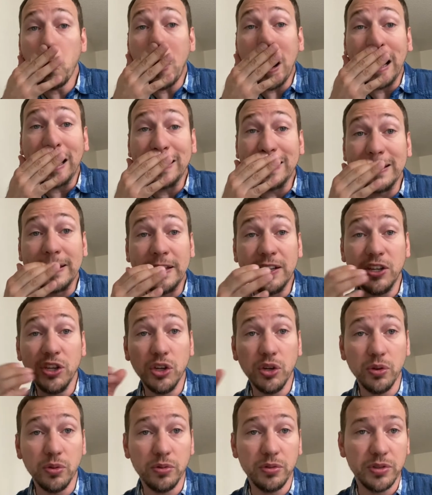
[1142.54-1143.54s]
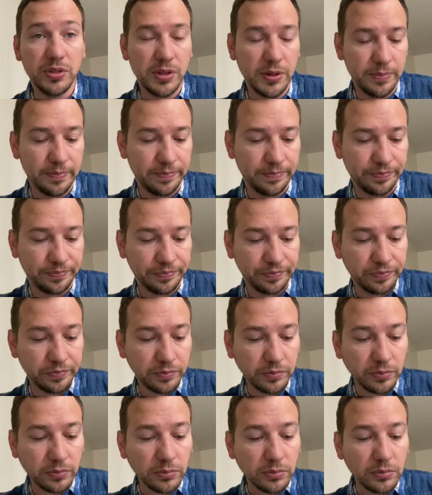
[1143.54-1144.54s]
widely used,
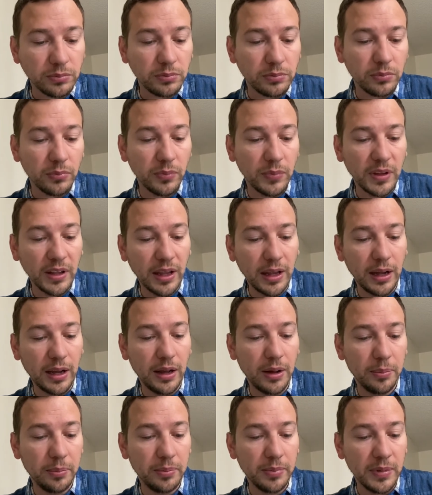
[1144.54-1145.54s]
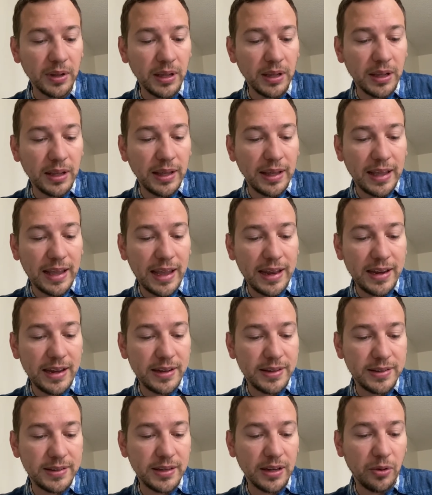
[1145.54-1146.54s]
and
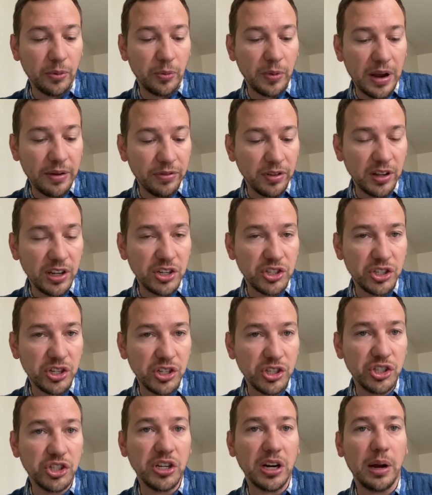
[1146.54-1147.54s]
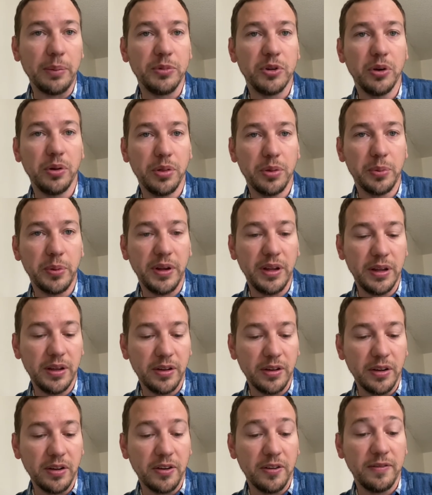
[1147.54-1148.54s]
it's Revelation chapter
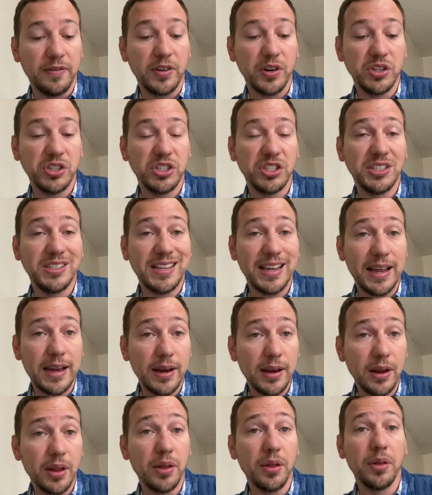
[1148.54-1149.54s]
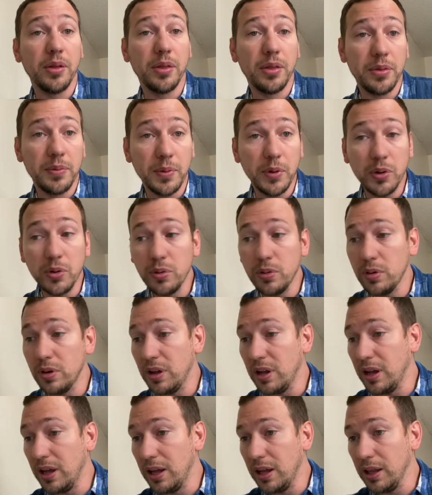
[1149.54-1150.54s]
3, verse 10
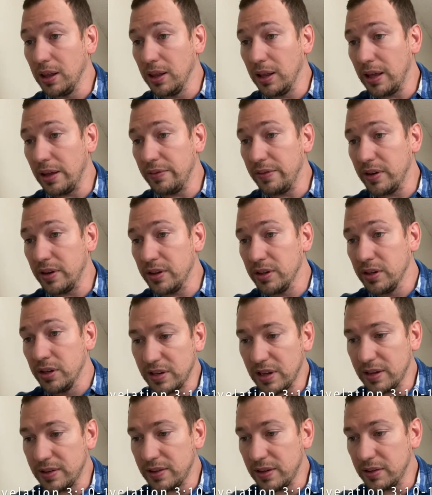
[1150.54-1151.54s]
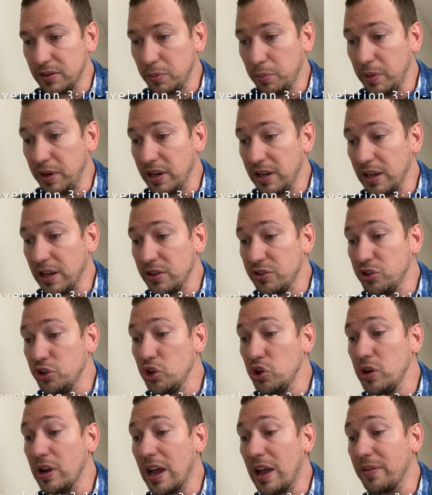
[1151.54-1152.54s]
through 11. It says this, because
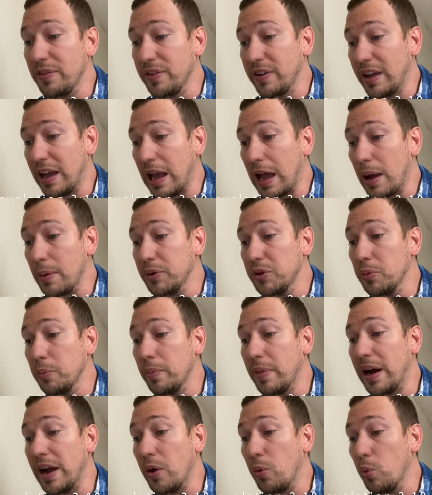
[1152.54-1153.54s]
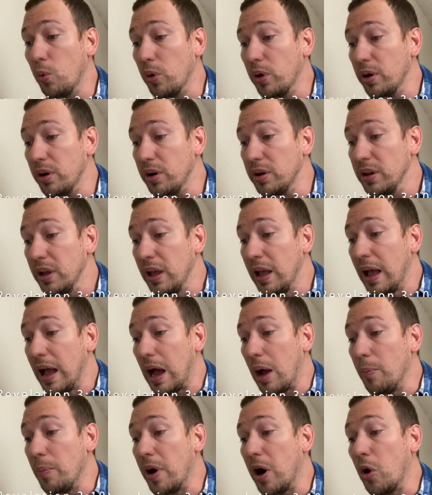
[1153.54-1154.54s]
you have kept my word
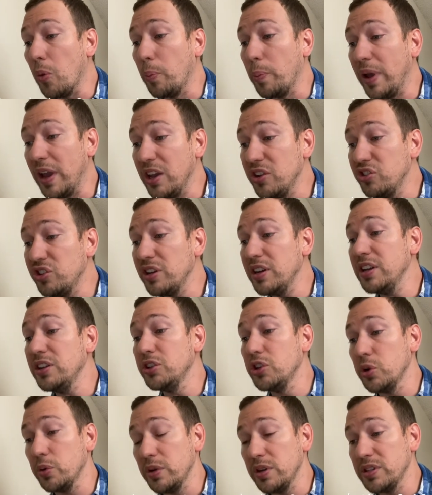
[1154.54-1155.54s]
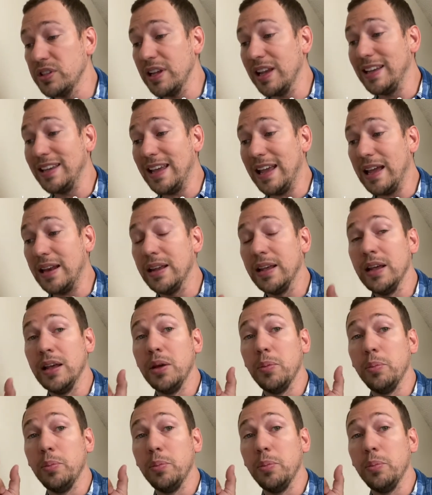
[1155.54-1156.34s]
about patient endurance. Again,